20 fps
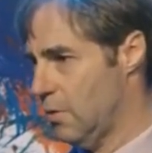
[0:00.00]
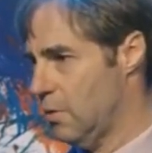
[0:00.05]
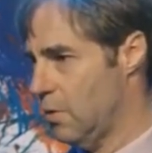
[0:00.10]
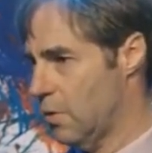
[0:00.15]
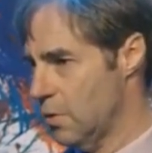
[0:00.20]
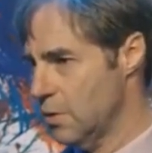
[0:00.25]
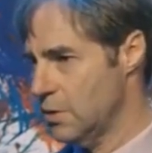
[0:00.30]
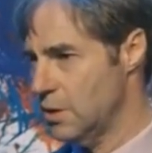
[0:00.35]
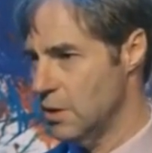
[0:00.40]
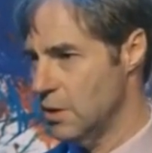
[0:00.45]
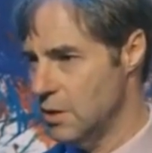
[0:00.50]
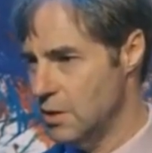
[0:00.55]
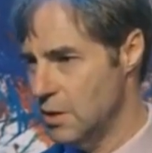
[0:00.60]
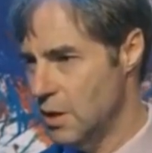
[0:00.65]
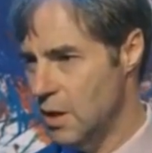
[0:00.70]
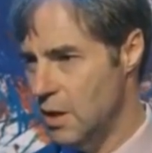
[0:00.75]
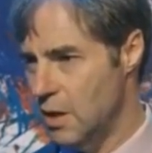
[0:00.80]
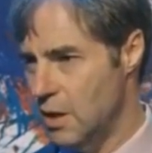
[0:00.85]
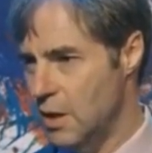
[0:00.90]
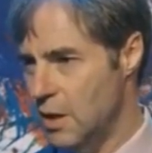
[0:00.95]

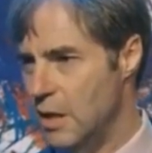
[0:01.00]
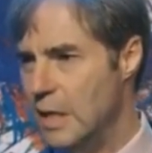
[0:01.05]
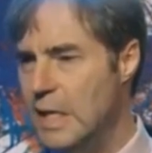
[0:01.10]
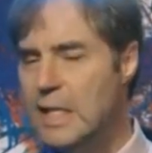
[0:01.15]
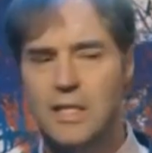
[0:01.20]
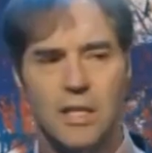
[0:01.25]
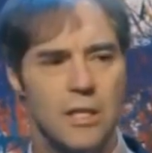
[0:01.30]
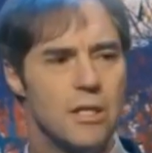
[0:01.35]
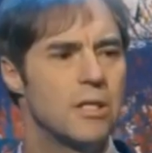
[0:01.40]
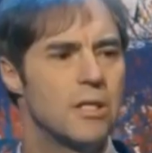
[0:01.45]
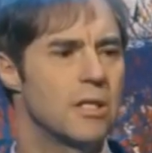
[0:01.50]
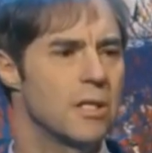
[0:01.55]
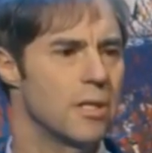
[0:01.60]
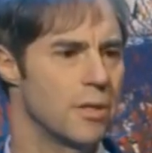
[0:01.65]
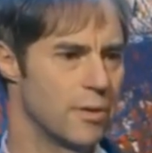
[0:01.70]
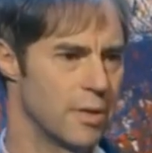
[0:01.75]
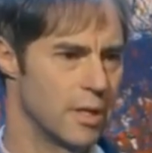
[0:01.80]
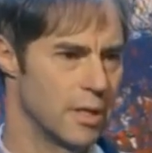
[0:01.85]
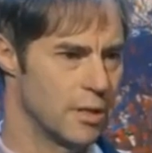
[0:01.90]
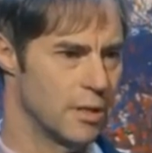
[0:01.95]
courses, is in
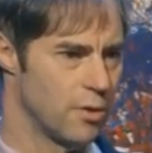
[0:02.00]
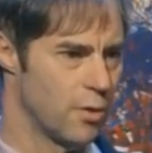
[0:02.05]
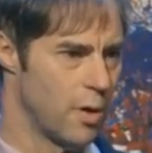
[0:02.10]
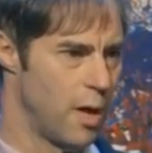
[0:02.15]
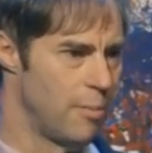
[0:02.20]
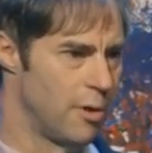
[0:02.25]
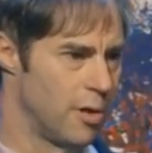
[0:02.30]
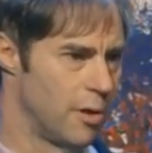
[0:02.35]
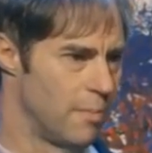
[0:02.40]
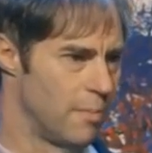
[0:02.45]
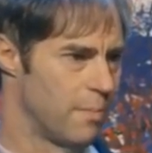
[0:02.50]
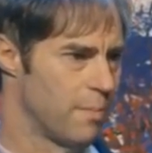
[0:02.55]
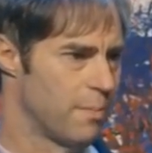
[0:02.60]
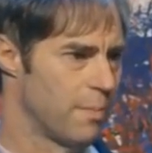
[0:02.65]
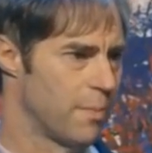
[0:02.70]
serious trouble.